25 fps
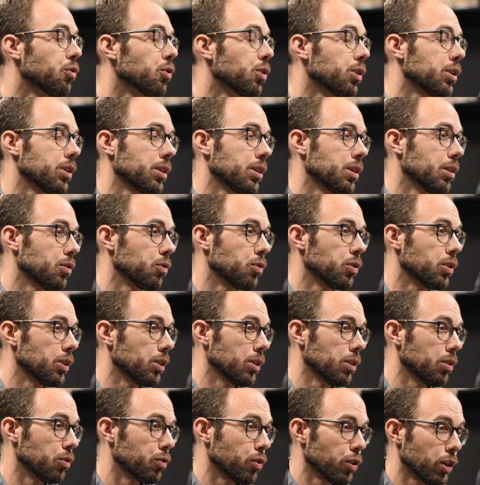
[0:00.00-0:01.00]
for
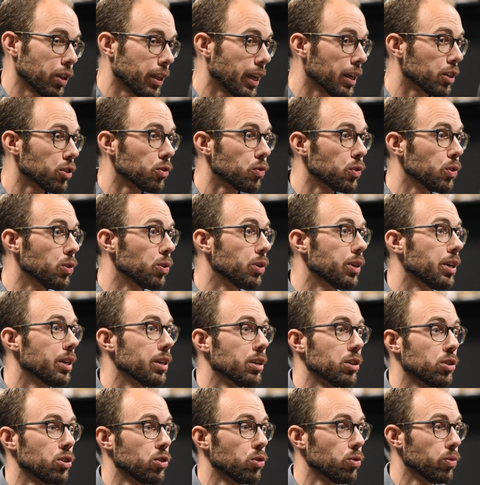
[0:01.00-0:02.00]
the next few
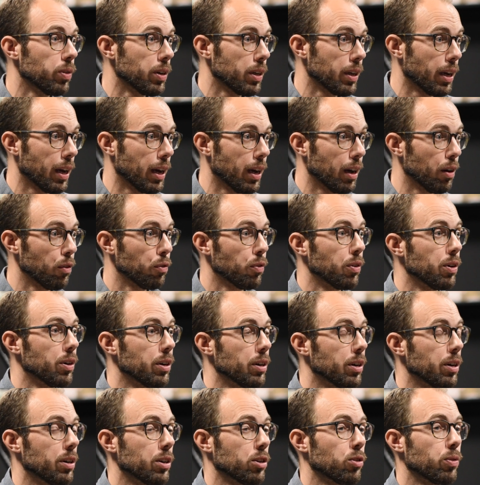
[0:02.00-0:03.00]
years. You really have
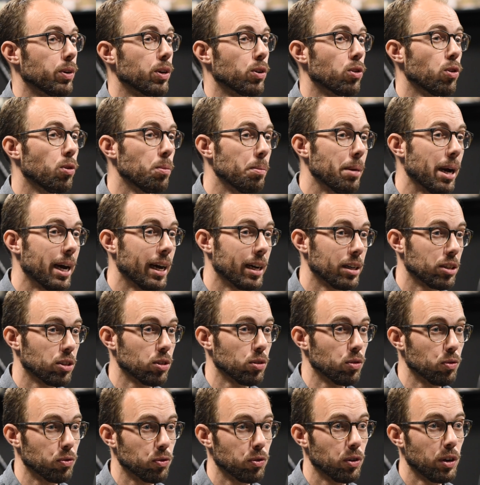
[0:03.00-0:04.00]
a critical
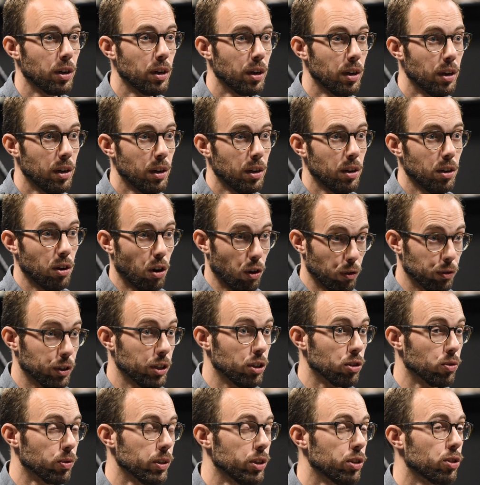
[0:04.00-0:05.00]
mass of
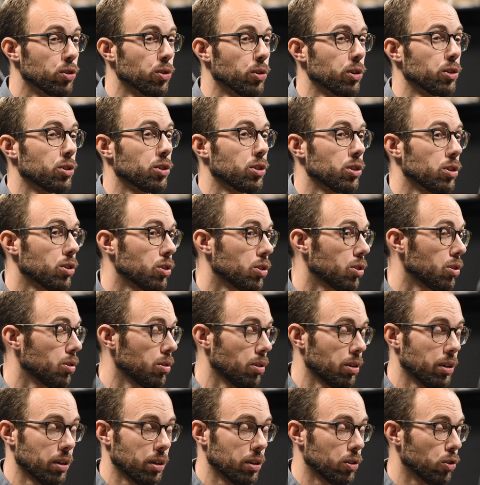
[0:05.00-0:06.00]
these
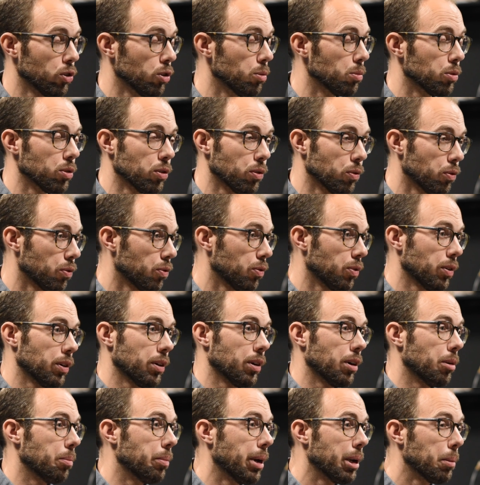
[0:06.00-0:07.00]
resources in terms of
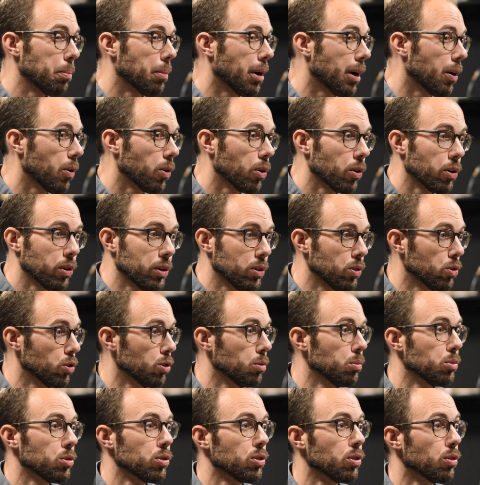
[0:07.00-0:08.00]
manpower, in
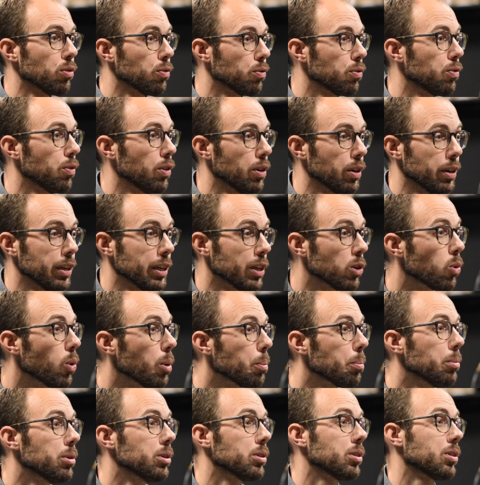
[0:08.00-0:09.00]
terms of
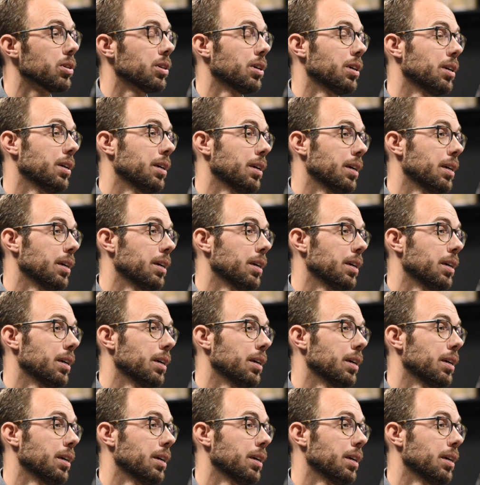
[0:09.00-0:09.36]
equipment,